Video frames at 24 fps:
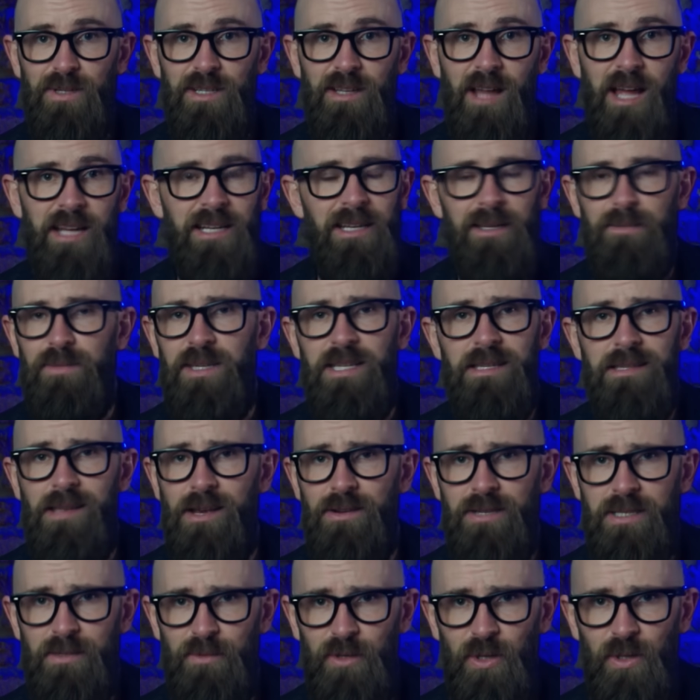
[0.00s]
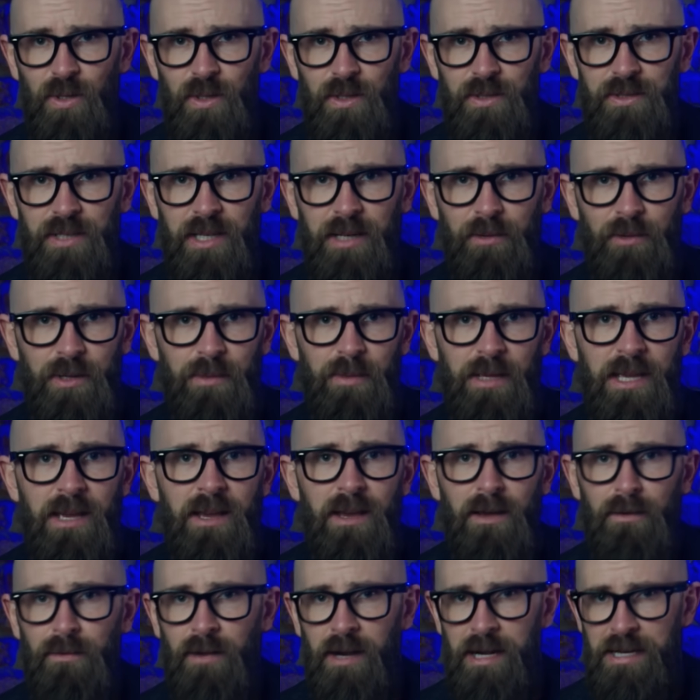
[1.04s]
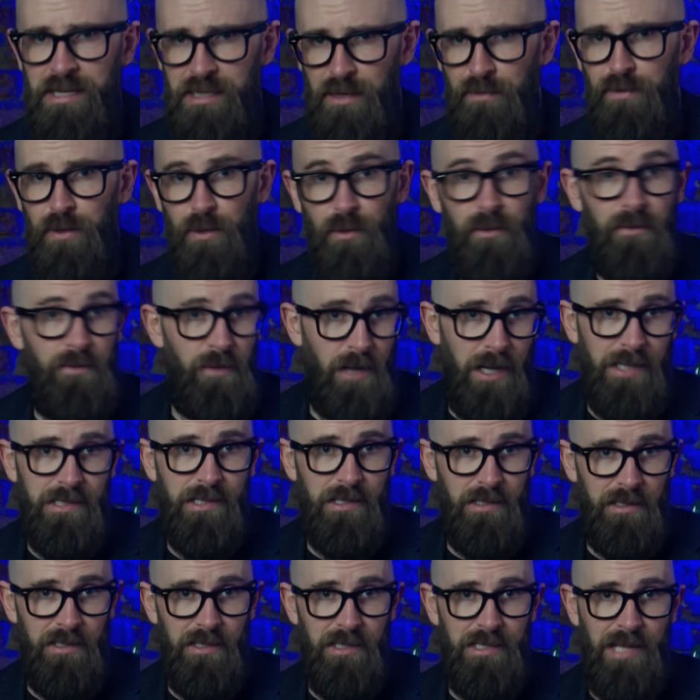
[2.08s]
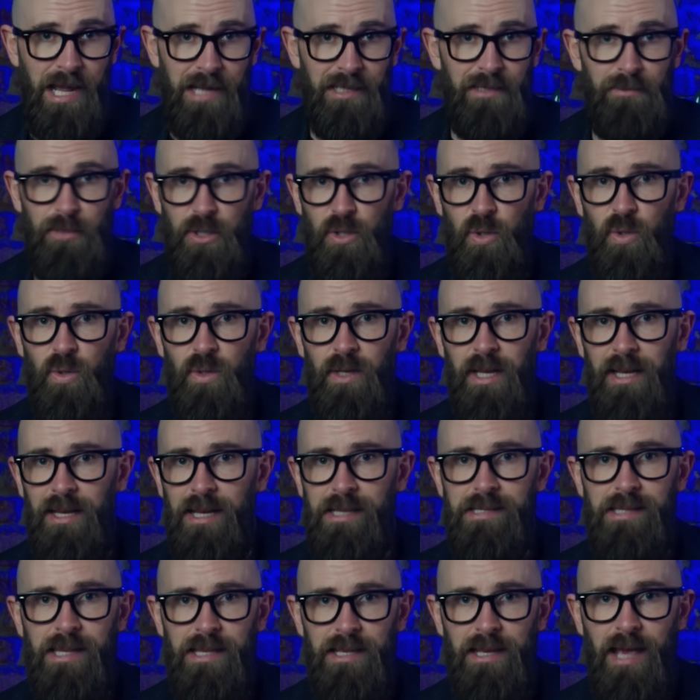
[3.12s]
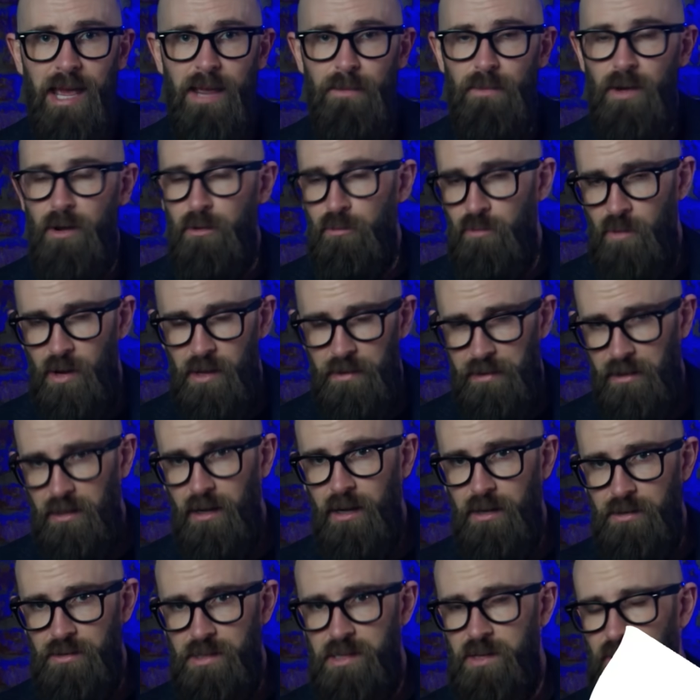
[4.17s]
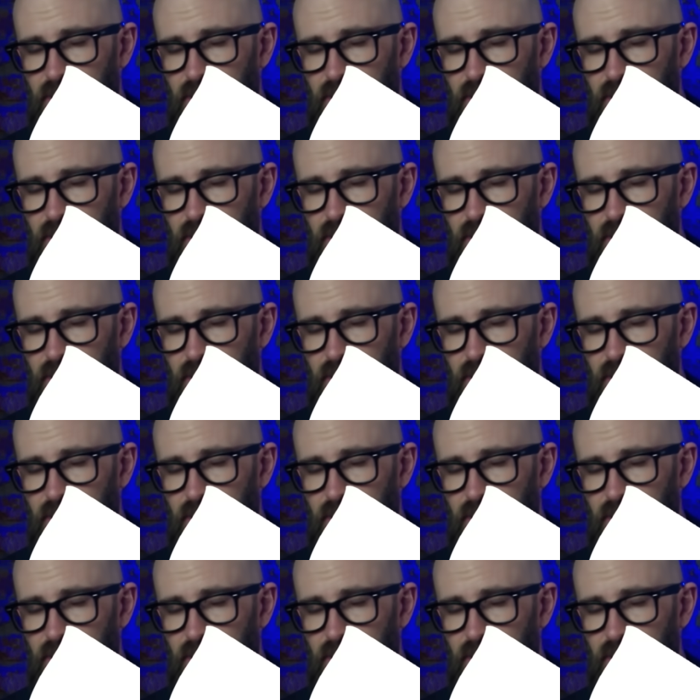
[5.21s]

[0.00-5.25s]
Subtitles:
would likely be so small that it would be very difficult for us to detect them at all unless they came rather close